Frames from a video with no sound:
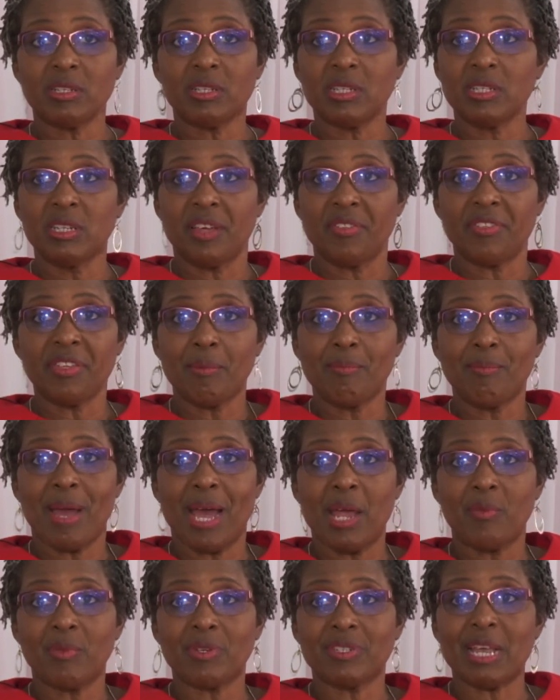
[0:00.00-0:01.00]
nothing
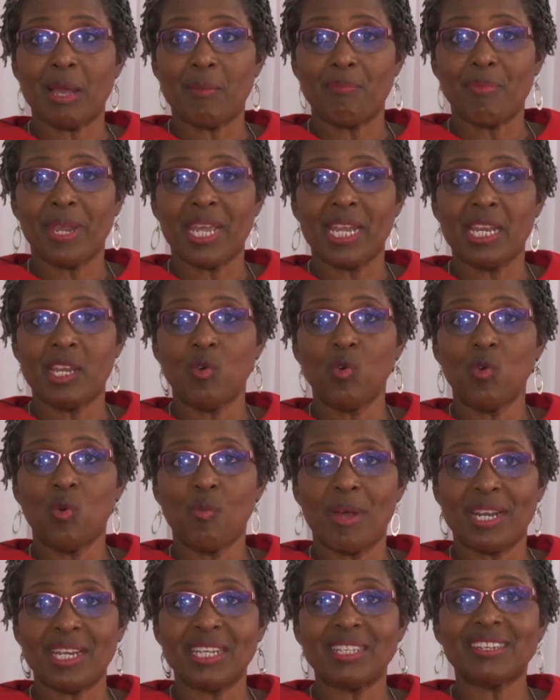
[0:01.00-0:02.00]
bad was happening in the
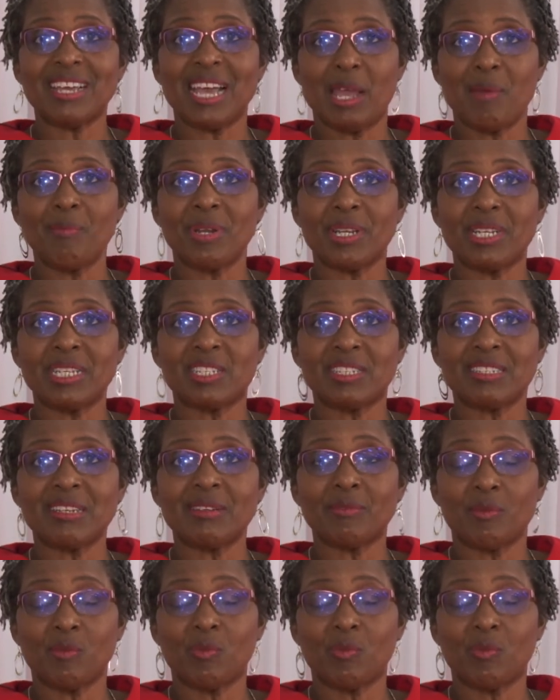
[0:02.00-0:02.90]
home at the time, but his